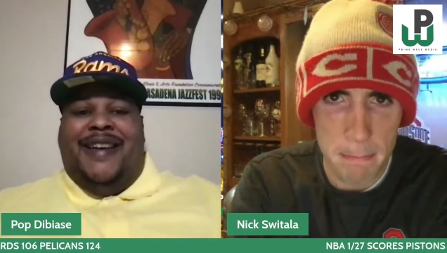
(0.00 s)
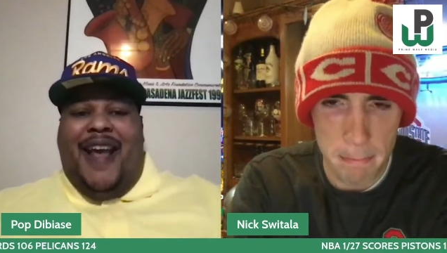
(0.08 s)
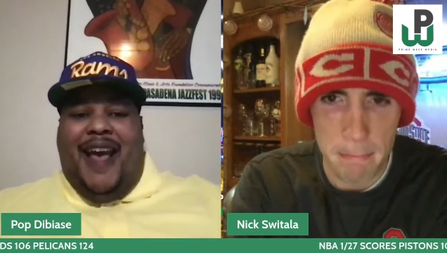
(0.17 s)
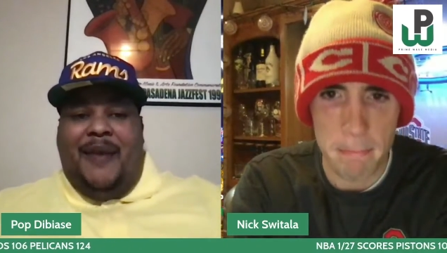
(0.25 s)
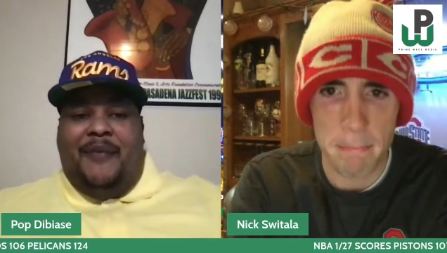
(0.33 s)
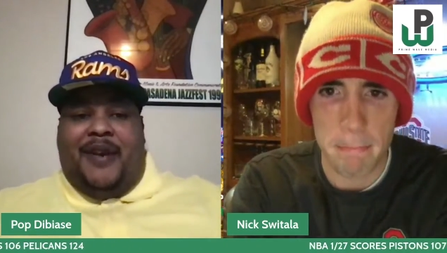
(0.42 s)

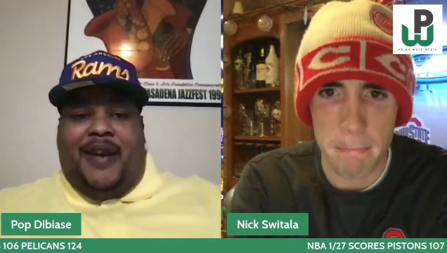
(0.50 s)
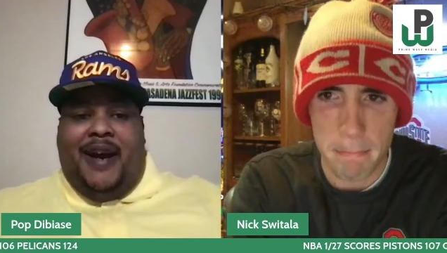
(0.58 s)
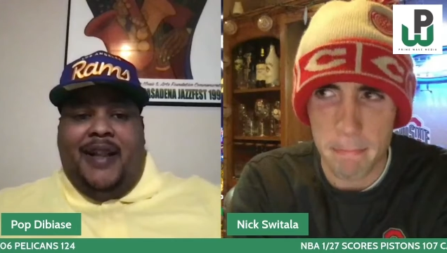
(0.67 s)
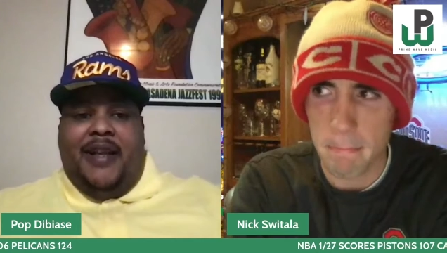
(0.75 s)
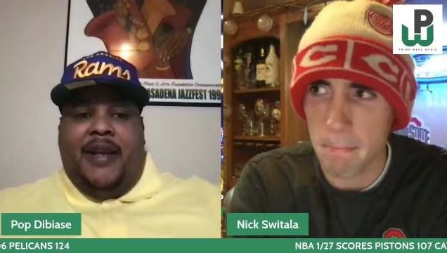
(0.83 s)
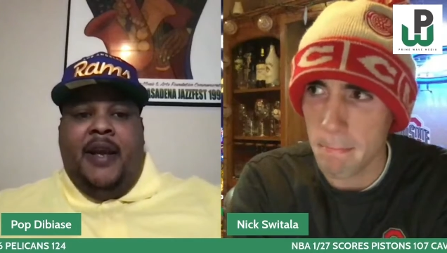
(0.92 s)
Speaker 1: Dave
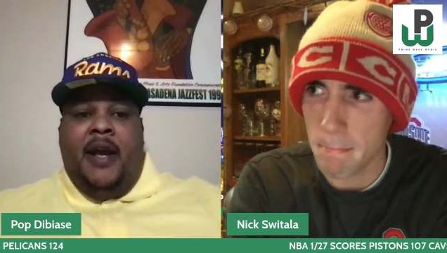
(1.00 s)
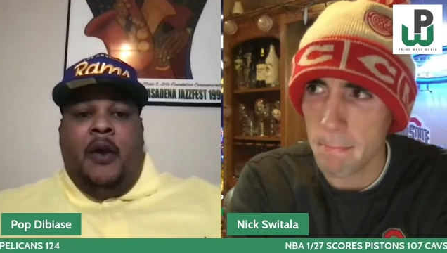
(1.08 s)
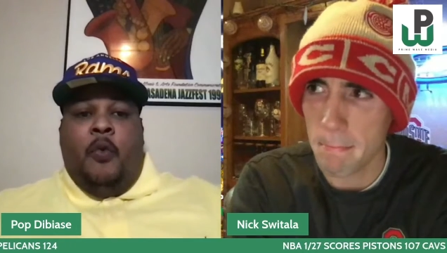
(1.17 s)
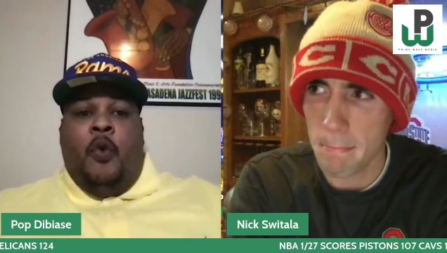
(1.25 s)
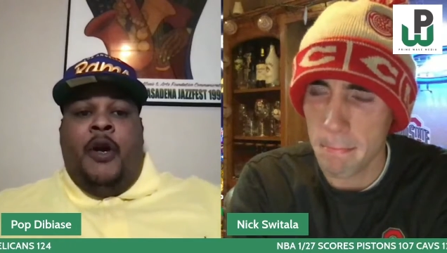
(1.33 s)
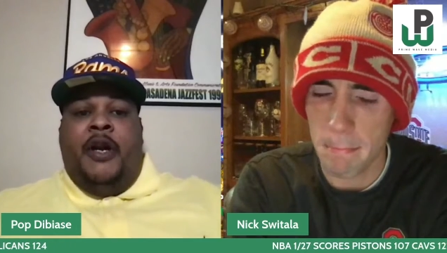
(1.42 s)
Culley.
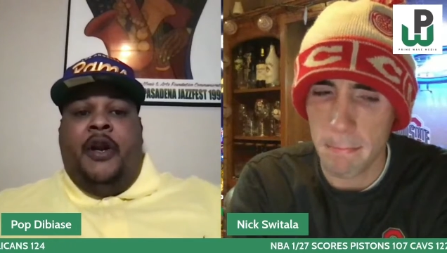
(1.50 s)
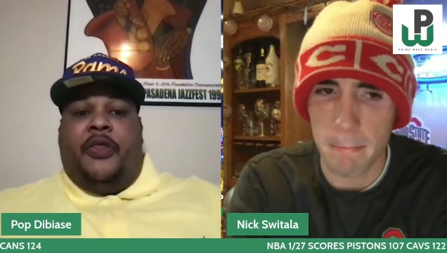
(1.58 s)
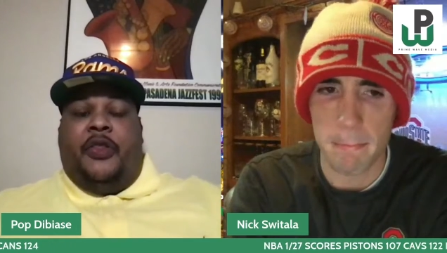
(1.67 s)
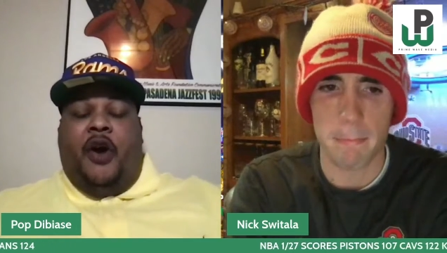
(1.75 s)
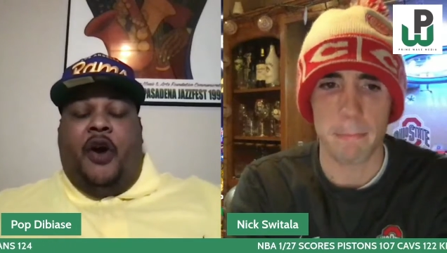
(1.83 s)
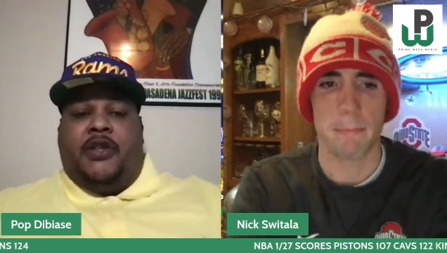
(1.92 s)
What are your
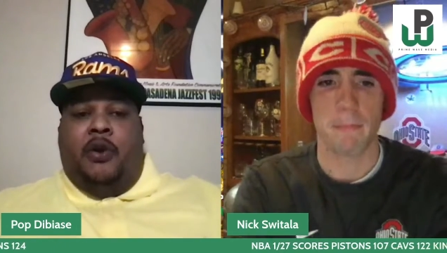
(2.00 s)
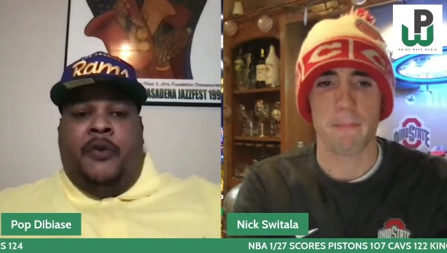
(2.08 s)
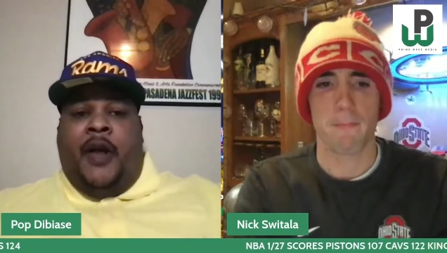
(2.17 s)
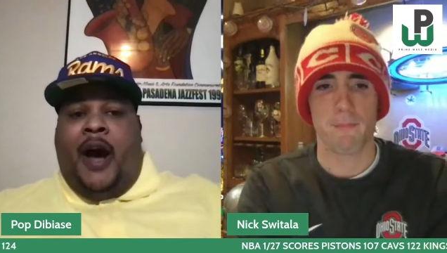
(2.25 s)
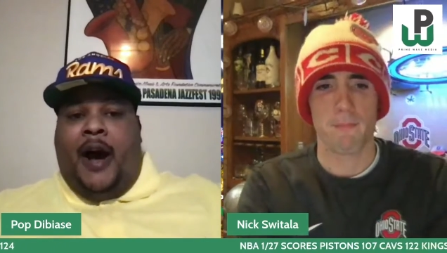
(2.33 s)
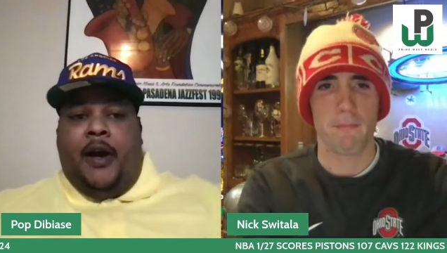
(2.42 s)
thoughts on
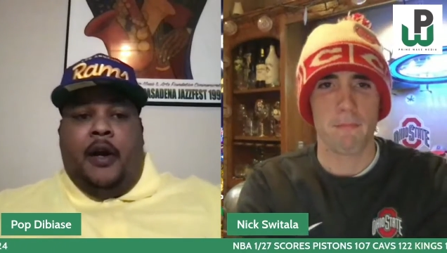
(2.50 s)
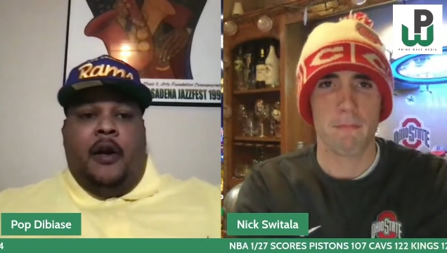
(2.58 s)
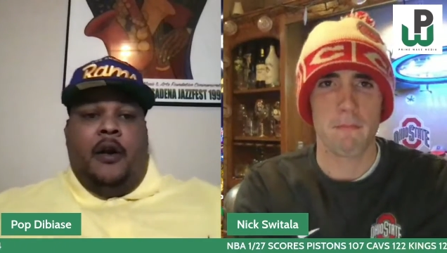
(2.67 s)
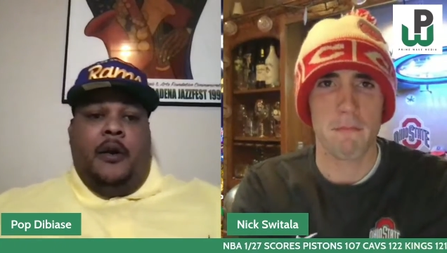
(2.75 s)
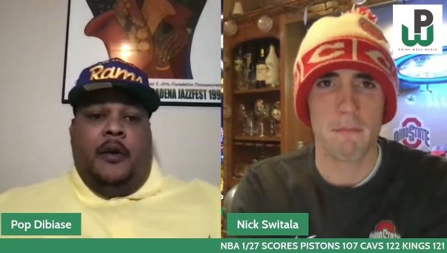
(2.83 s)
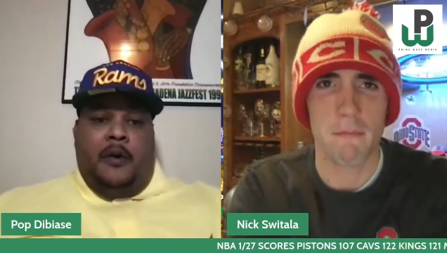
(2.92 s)
the hire?
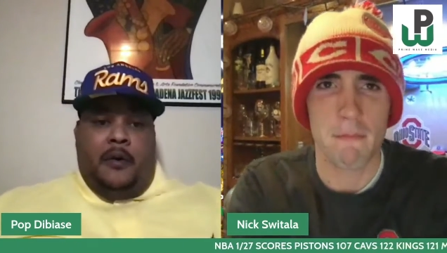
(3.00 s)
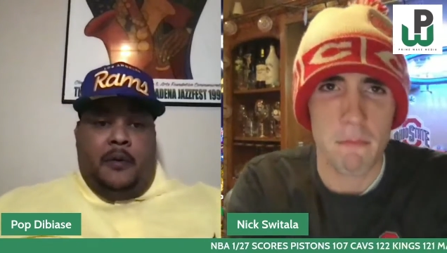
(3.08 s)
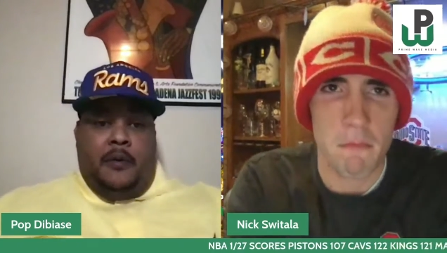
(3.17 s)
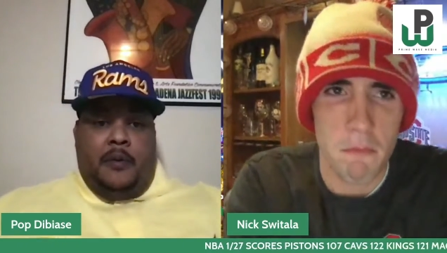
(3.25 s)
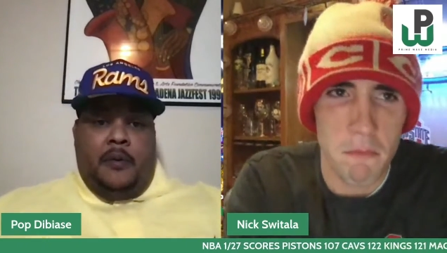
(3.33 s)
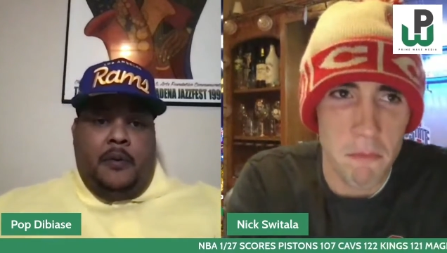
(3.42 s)

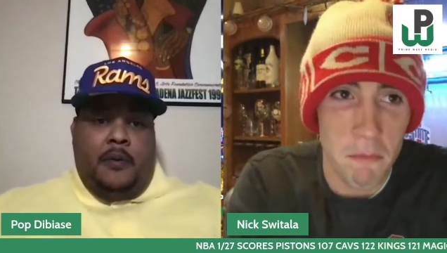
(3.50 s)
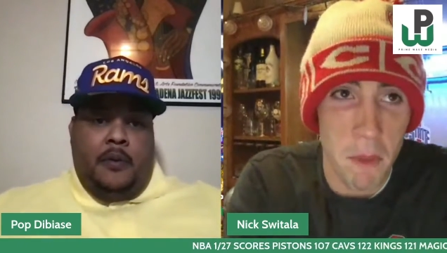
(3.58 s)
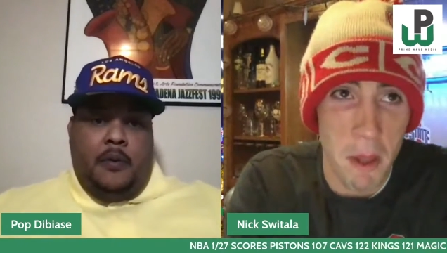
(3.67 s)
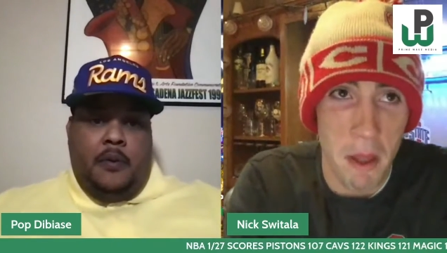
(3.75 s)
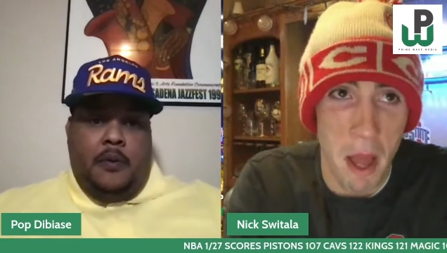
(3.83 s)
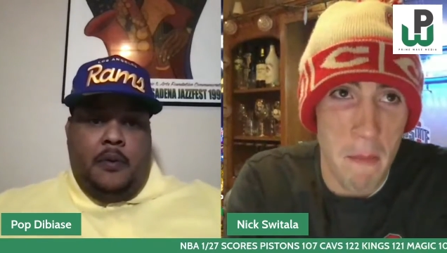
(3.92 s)

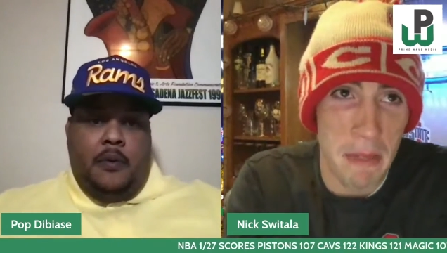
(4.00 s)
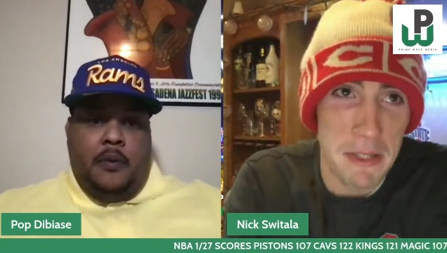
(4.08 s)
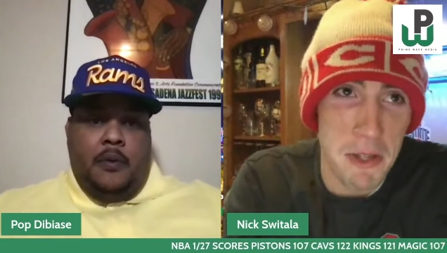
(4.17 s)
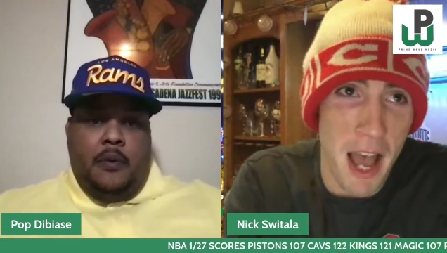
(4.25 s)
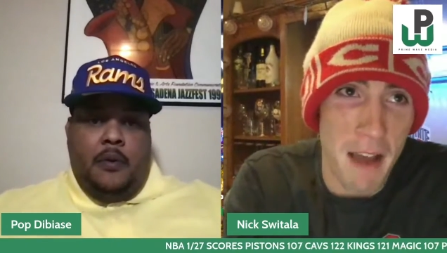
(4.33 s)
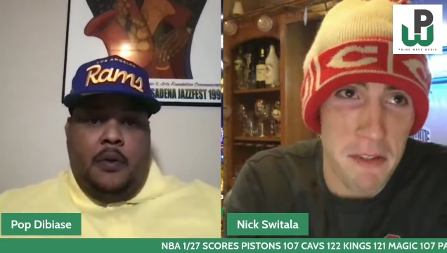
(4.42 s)
Speaker 2: I mean, it's
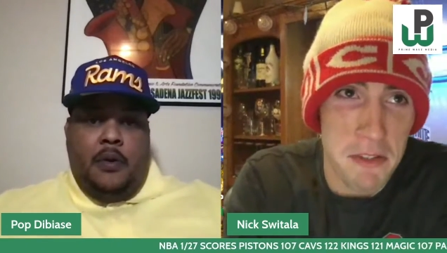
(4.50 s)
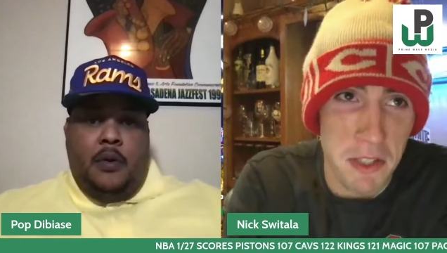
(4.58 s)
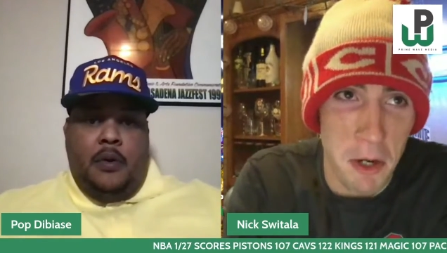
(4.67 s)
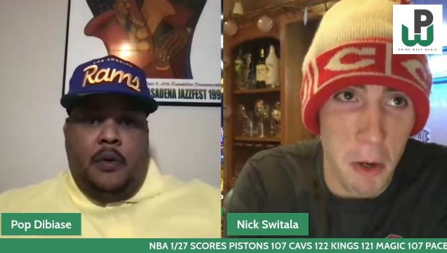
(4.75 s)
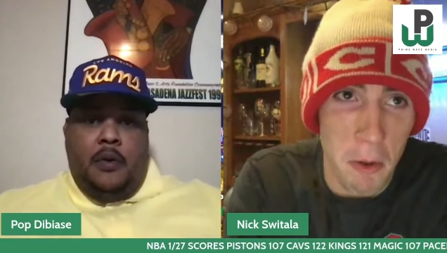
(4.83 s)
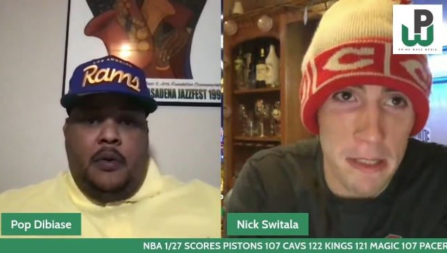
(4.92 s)
obviously
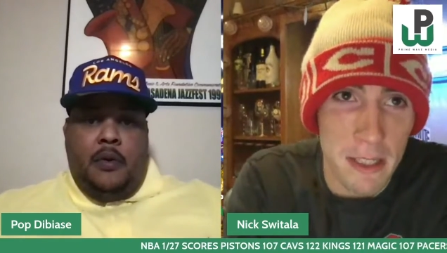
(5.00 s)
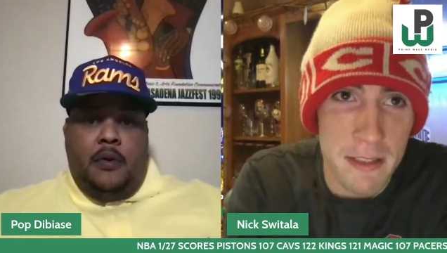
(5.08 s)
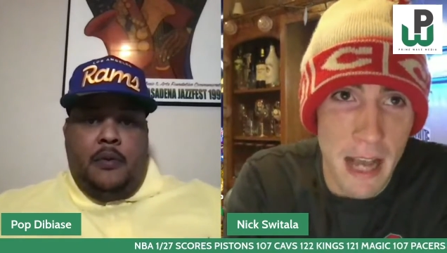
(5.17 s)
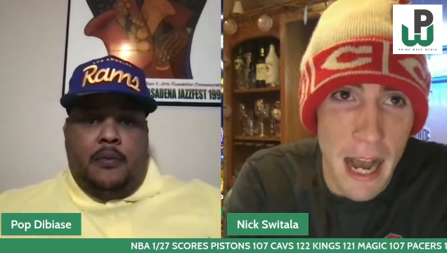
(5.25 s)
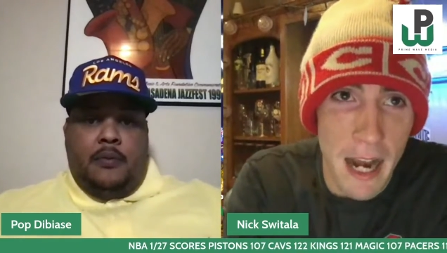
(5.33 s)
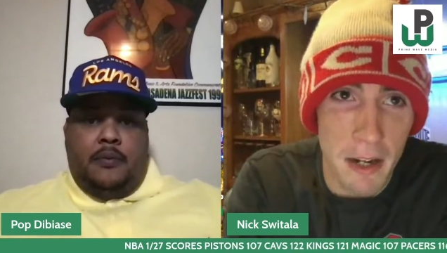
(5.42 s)
a horrendous
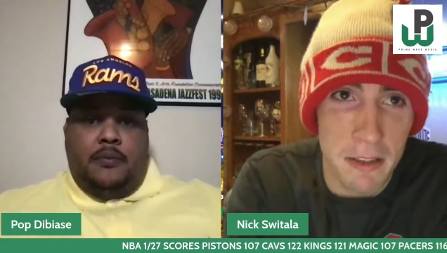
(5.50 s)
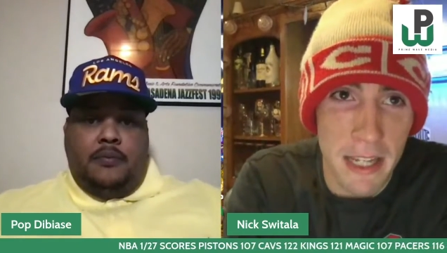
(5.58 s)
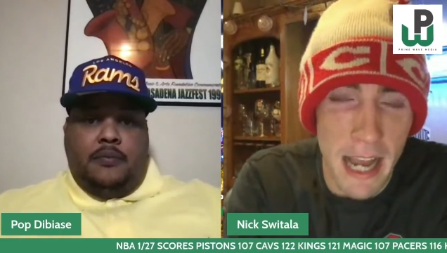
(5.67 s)
hire. The